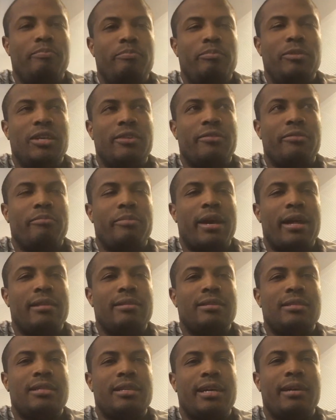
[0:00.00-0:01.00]
different
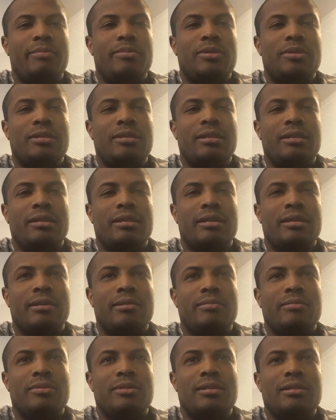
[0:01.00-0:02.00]
balance types.
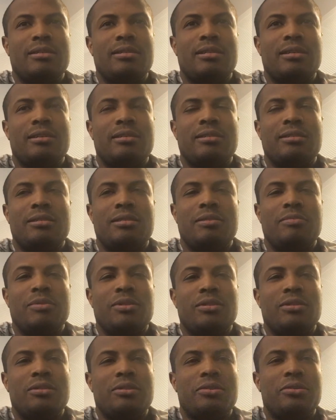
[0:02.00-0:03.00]
Since our system
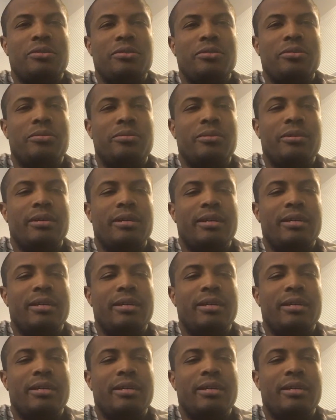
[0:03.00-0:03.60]
is so